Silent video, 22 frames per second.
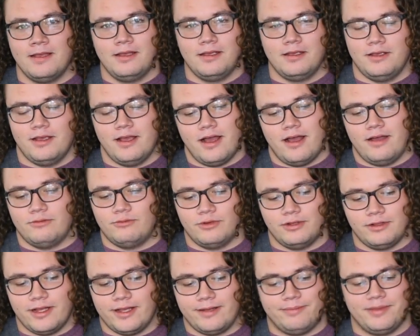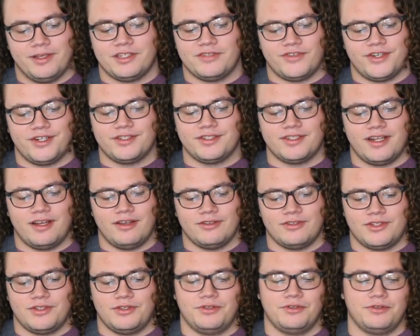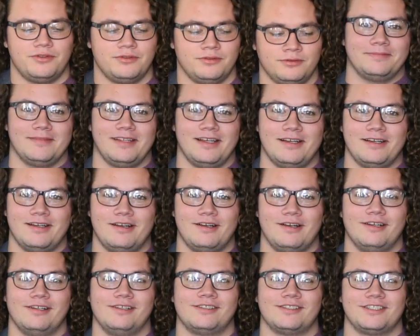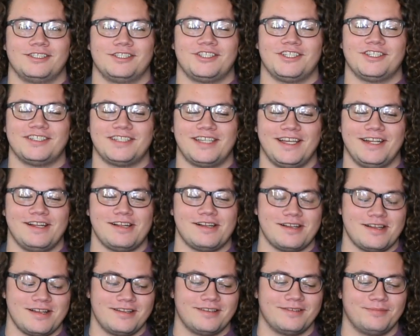yeah, we're like best friends now, so just kidding.